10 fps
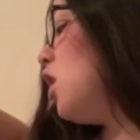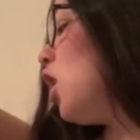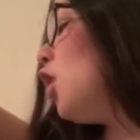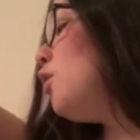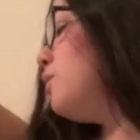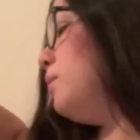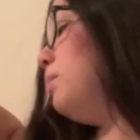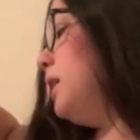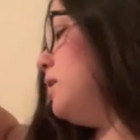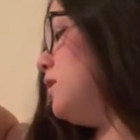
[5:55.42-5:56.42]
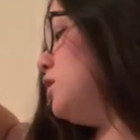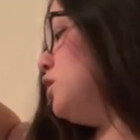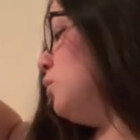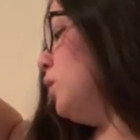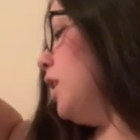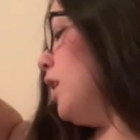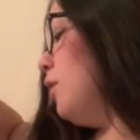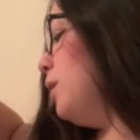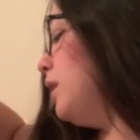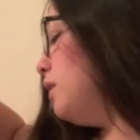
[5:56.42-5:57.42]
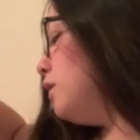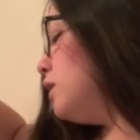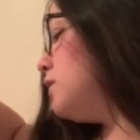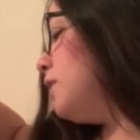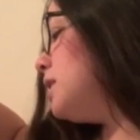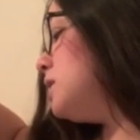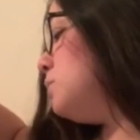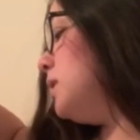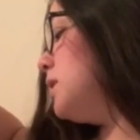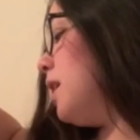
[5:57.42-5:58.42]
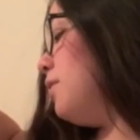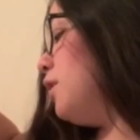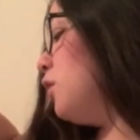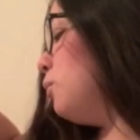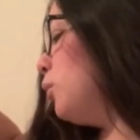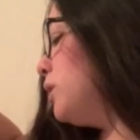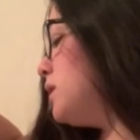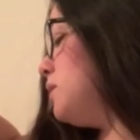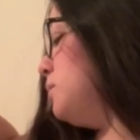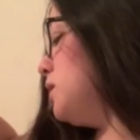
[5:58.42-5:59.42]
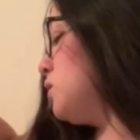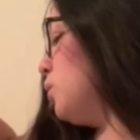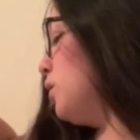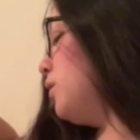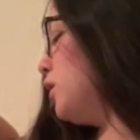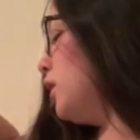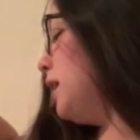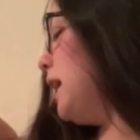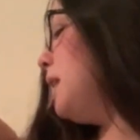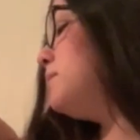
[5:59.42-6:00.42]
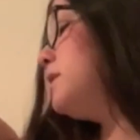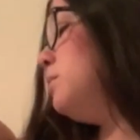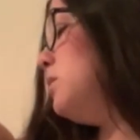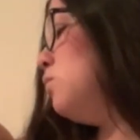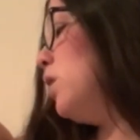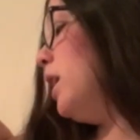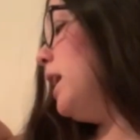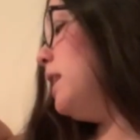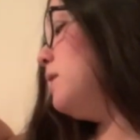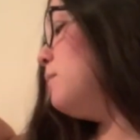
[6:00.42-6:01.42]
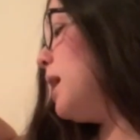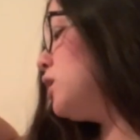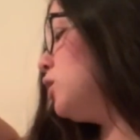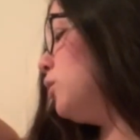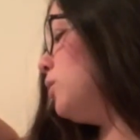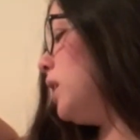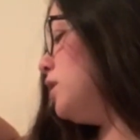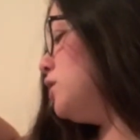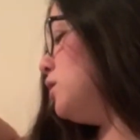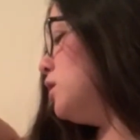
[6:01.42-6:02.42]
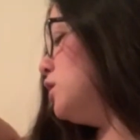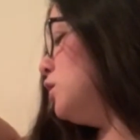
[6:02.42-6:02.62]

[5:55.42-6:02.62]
Oh, the places you will go. There is fun to be done, there are points to be scored, there are games to be won, and the magical things you can do